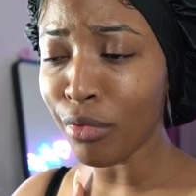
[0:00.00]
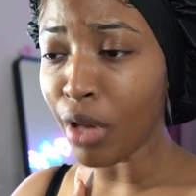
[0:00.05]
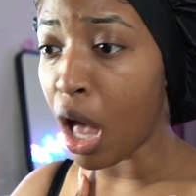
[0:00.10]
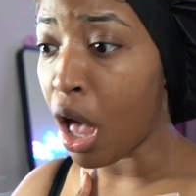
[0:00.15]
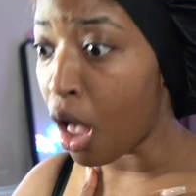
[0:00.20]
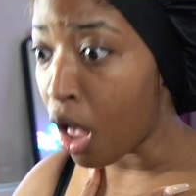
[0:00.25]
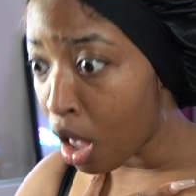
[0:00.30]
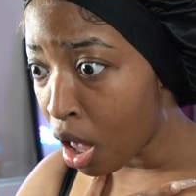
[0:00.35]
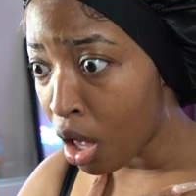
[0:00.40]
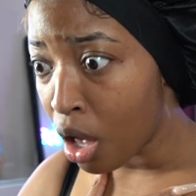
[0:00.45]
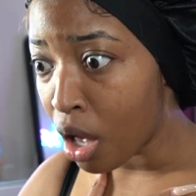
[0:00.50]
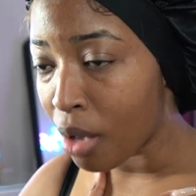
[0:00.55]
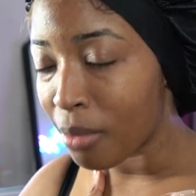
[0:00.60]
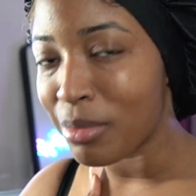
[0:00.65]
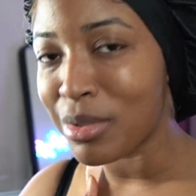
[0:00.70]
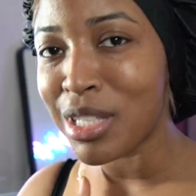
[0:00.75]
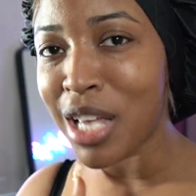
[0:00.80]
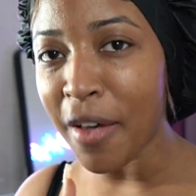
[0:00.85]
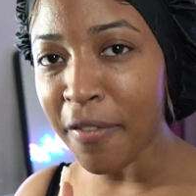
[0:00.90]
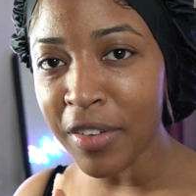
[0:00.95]

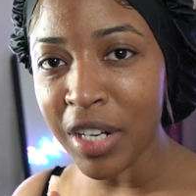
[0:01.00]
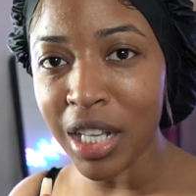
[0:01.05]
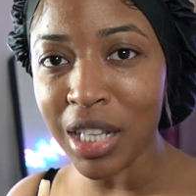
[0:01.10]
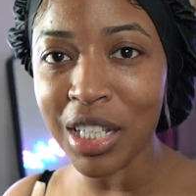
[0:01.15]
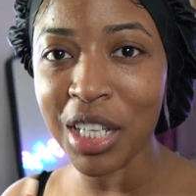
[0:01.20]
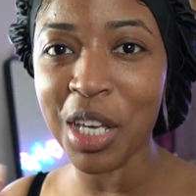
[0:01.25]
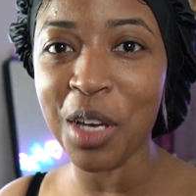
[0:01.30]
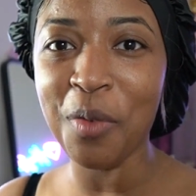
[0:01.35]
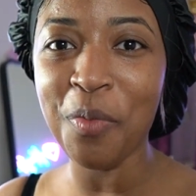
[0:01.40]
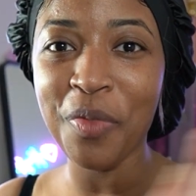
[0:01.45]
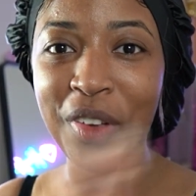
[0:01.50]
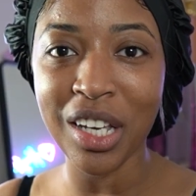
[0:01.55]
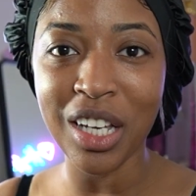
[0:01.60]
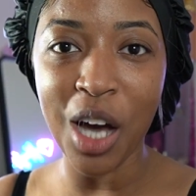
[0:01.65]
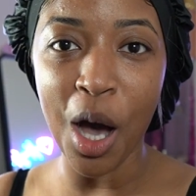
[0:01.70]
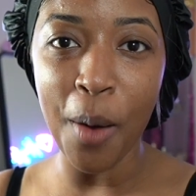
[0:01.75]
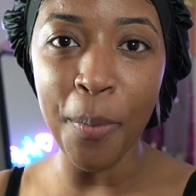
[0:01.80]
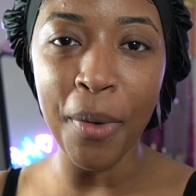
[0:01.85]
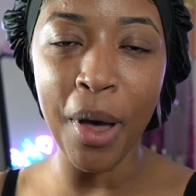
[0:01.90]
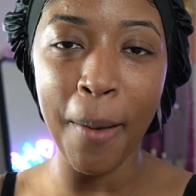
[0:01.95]
Definitely pick
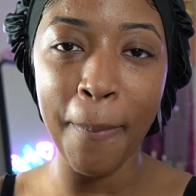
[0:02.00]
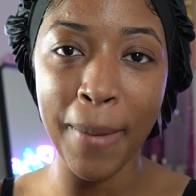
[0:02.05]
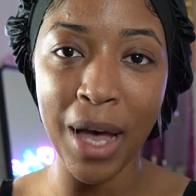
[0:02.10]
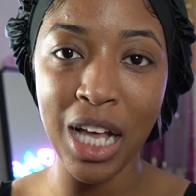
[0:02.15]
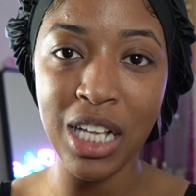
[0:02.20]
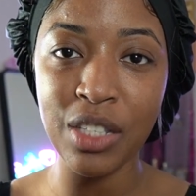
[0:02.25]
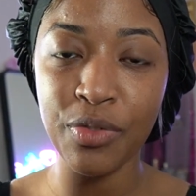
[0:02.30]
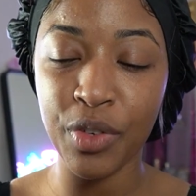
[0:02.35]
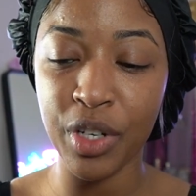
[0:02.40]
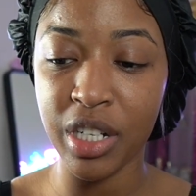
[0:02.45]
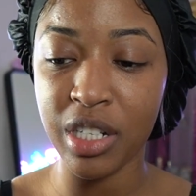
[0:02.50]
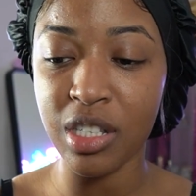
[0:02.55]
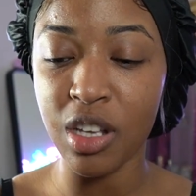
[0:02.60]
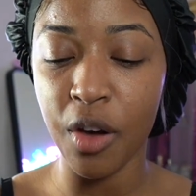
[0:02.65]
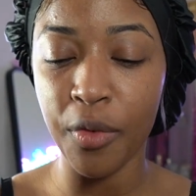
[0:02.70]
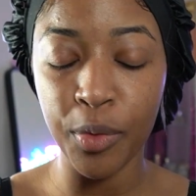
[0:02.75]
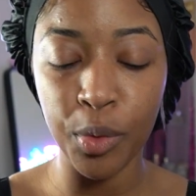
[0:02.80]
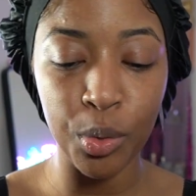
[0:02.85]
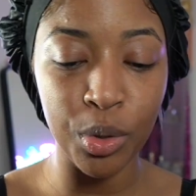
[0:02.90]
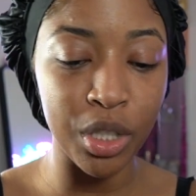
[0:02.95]
up a mask for
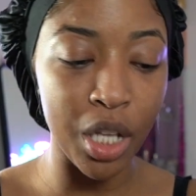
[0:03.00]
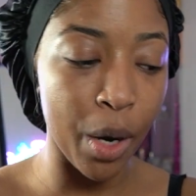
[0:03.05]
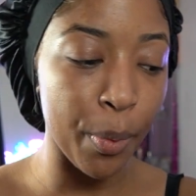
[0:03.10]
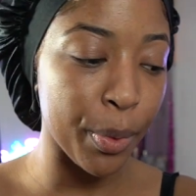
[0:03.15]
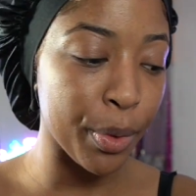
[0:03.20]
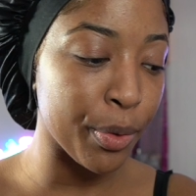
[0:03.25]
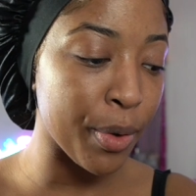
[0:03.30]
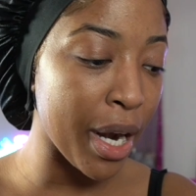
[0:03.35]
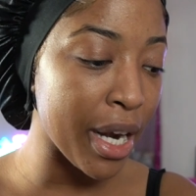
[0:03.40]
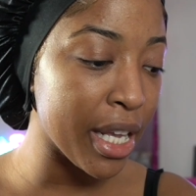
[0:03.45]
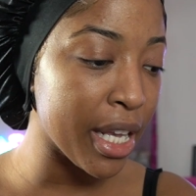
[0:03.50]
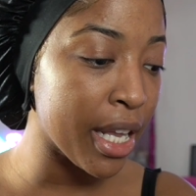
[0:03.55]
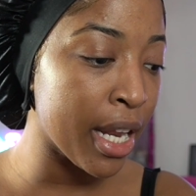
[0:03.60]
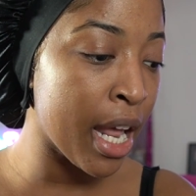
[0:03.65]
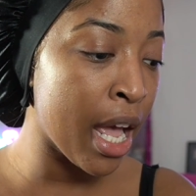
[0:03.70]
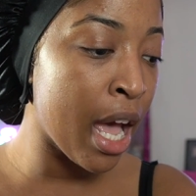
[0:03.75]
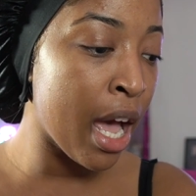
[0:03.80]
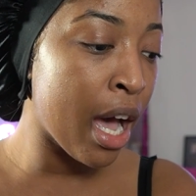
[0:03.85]
yourself. You will not regret it.